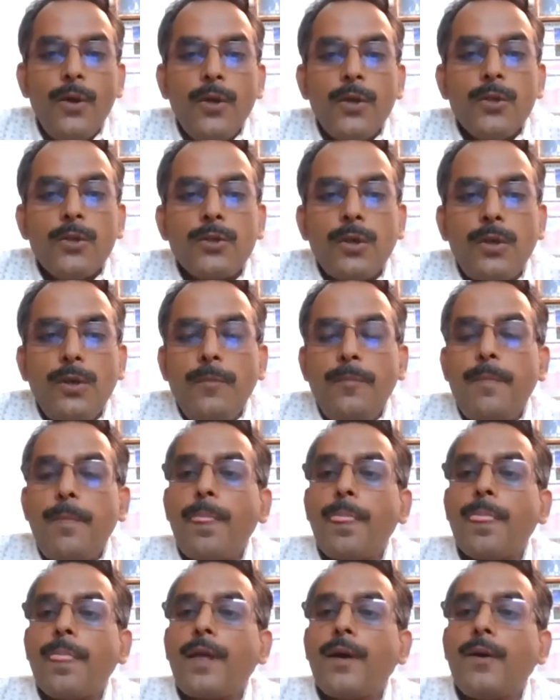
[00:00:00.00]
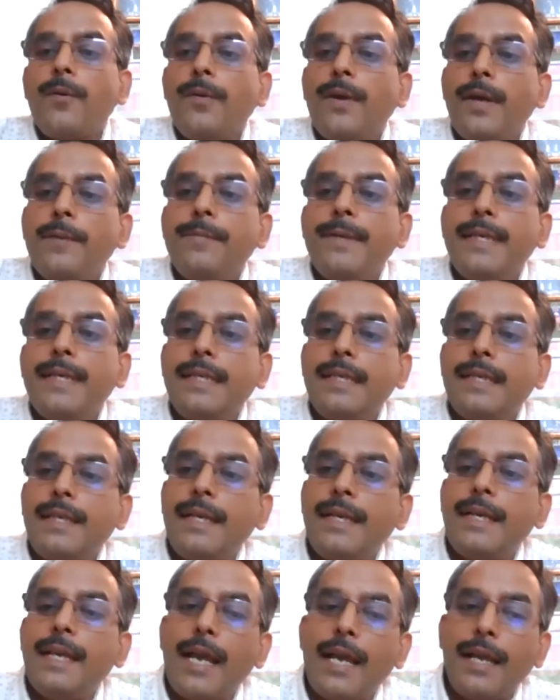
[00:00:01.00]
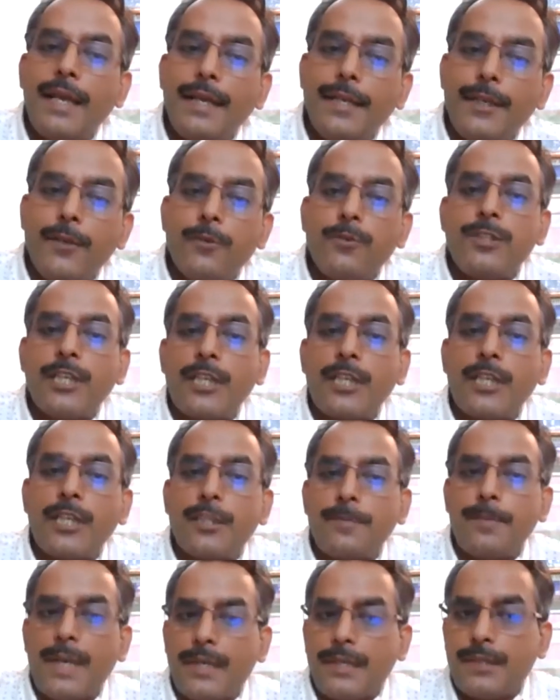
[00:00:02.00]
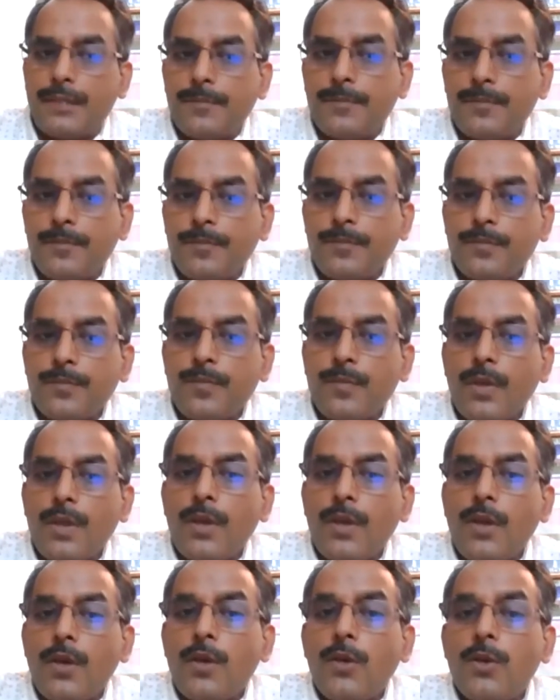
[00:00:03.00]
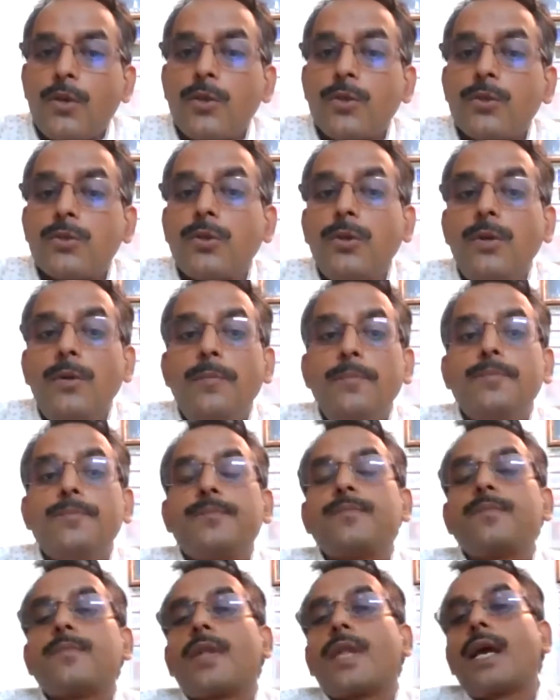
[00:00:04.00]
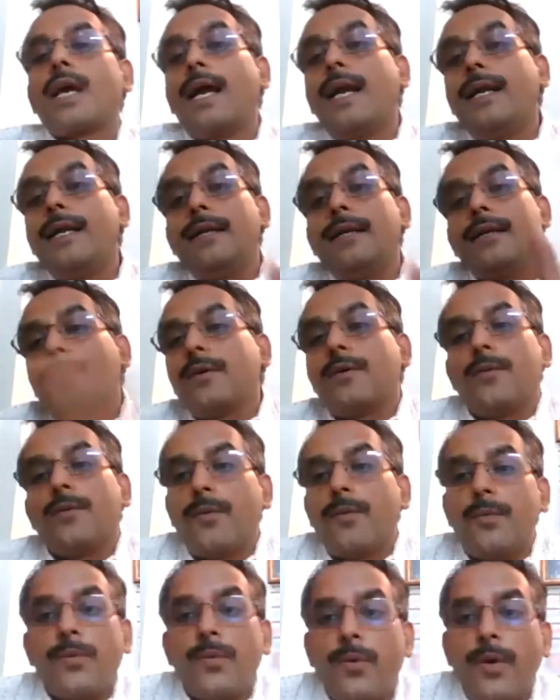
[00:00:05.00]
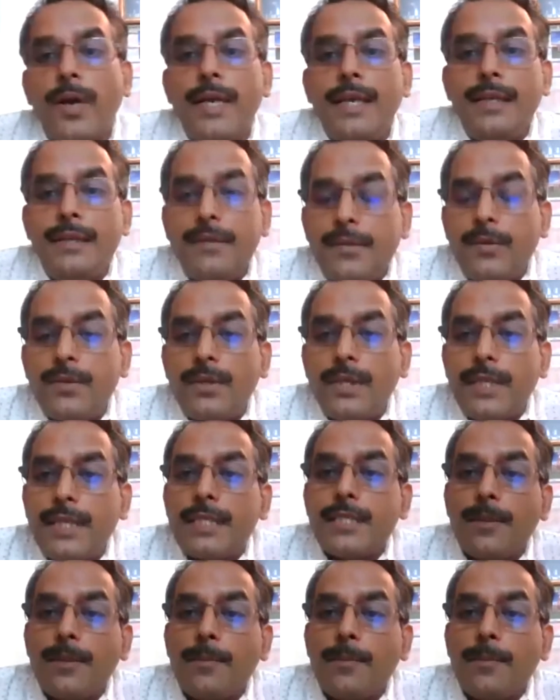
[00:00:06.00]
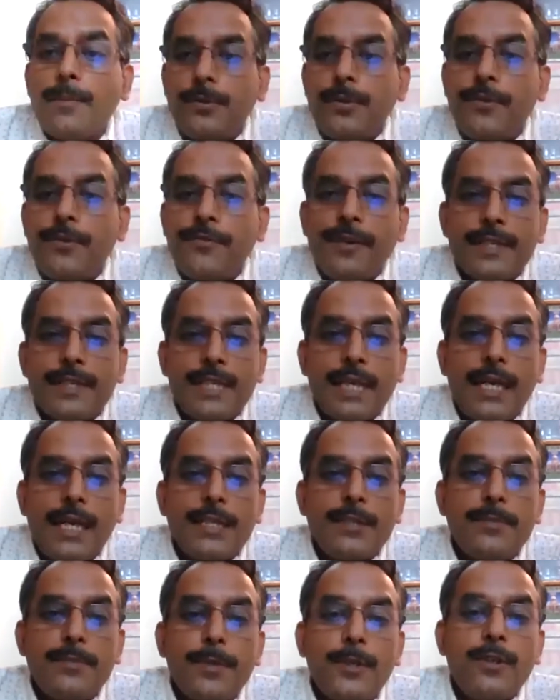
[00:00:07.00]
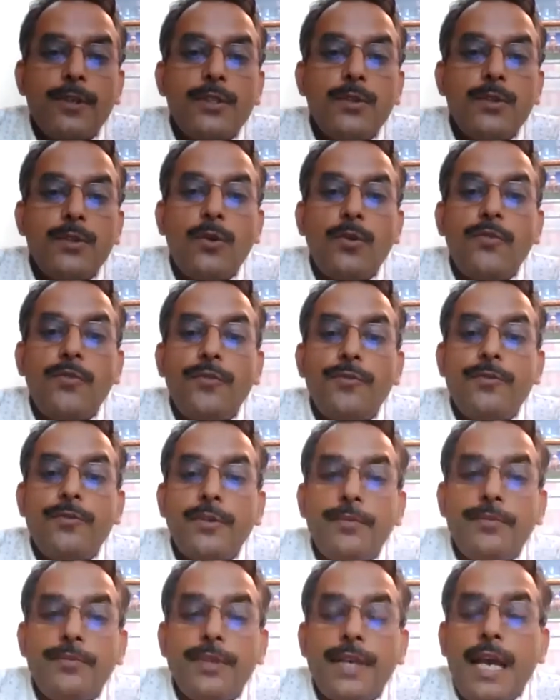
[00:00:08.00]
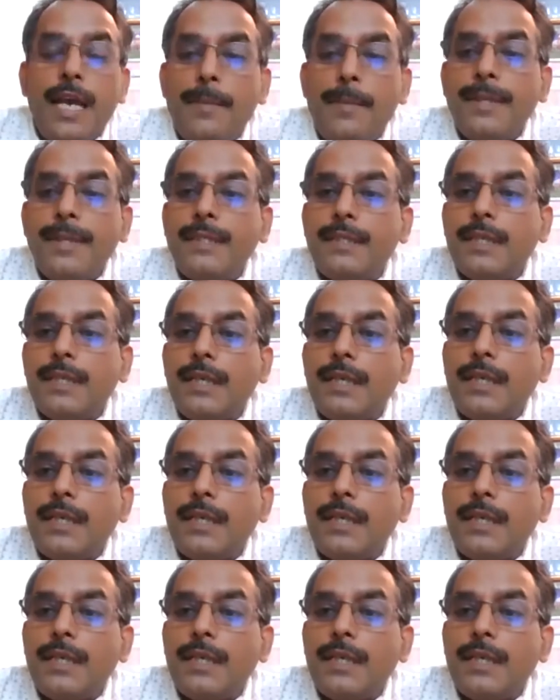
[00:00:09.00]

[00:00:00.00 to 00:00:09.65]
So when we read new judgments, so, and why it is important to emphasize, because you know, we have a